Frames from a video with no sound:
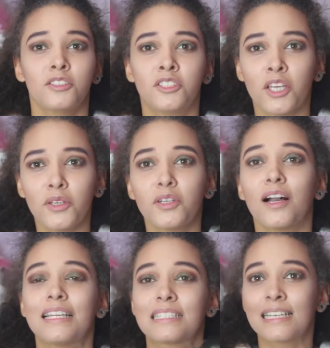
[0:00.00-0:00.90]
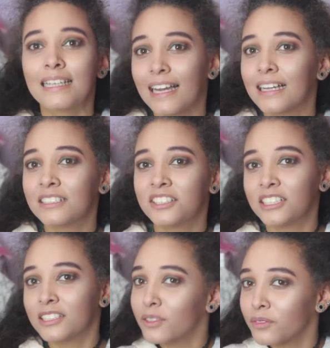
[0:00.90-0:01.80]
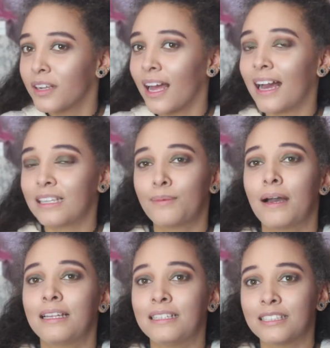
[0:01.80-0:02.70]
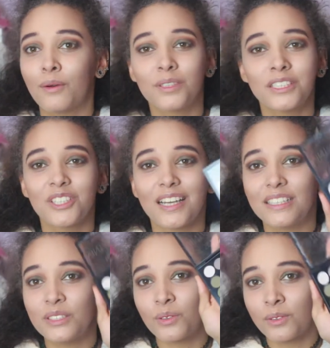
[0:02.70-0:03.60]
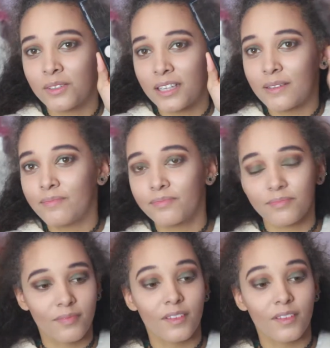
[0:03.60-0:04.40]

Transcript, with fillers: So you guys can get a gist of like how the palette is. I want to try and use all of them.